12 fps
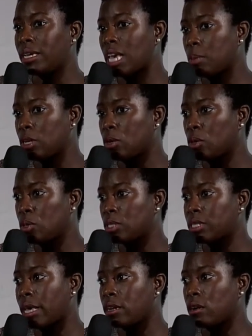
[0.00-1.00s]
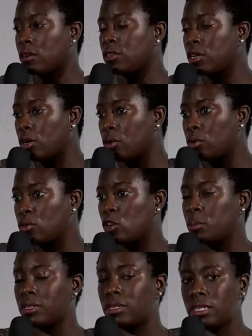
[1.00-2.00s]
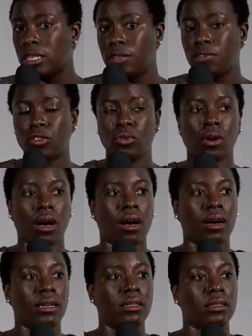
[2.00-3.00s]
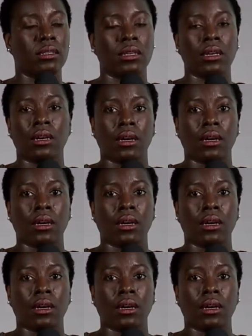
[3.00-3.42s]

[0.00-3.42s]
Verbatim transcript: chemicals that are known or perceived to cause